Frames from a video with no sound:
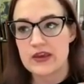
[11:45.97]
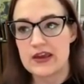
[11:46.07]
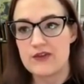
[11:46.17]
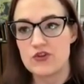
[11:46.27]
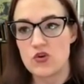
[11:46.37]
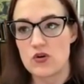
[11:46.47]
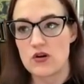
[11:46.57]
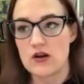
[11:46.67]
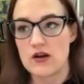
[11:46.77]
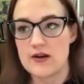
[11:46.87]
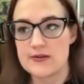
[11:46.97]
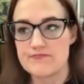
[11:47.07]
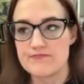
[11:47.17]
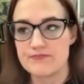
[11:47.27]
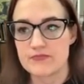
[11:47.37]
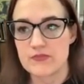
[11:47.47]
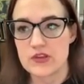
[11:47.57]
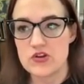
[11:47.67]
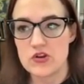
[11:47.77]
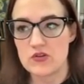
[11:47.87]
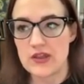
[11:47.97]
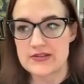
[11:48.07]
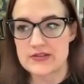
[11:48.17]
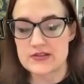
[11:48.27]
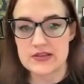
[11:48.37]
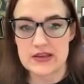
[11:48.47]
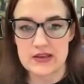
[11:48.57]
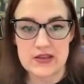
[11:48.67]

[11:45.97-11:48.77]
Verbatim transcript: if you're, um, you know, licensing